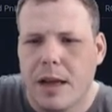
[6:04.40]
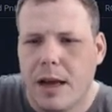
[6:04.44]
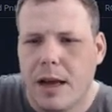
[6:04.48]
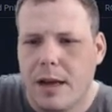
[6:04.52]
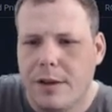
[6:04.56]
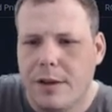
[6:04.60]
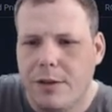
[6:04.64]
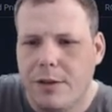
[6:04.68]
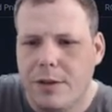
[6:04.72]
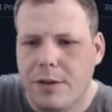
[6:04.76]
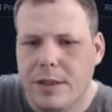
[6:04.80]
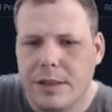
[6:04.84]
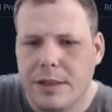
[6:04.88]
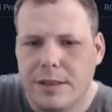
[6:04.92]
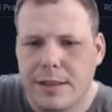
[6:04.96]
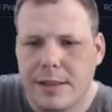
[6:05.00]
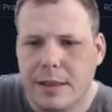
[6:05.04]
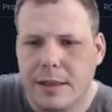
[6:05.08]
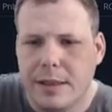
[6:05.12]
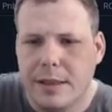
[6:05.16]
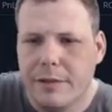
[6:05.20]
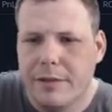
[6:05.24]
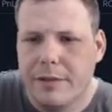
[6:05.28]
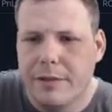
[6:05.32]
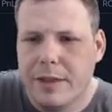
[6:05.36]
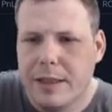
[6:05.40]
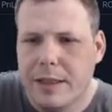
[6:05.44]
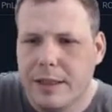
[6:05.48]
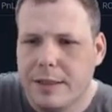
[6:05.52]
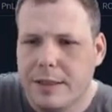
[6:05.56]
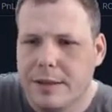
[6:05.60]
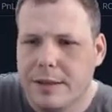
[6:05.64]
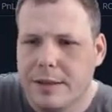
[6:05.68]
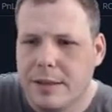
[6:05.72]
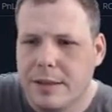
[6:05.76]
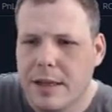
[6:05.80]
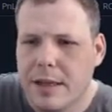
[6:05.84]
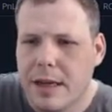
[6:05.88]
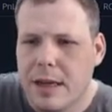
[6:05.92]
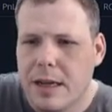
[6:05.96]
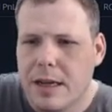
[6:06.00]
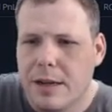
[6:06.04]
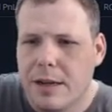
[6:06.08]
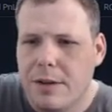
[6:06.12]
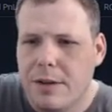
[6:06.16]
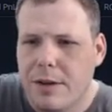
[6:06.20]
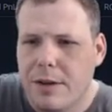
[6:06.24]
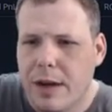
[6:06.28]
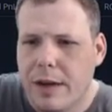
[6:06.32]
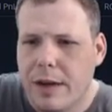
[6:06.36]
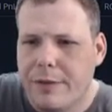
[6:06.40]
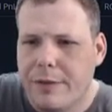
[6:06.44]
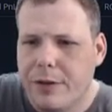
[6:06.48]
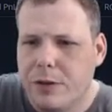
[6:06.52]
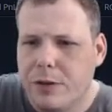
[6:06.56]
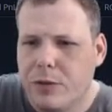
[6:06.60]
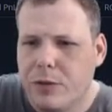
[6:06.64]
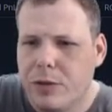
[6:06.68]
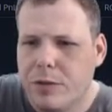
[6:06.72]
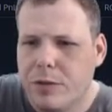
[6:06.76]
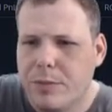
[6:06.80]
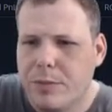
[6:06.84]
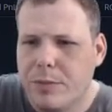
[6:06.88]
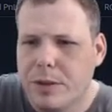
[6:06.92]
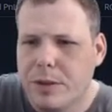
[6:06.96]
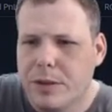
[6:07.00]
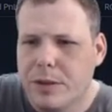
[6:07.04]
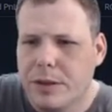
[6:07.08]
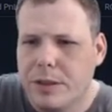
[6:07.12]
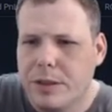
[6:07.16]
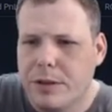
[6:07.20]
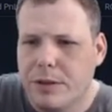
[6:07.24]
You can see all of these. You have your order book.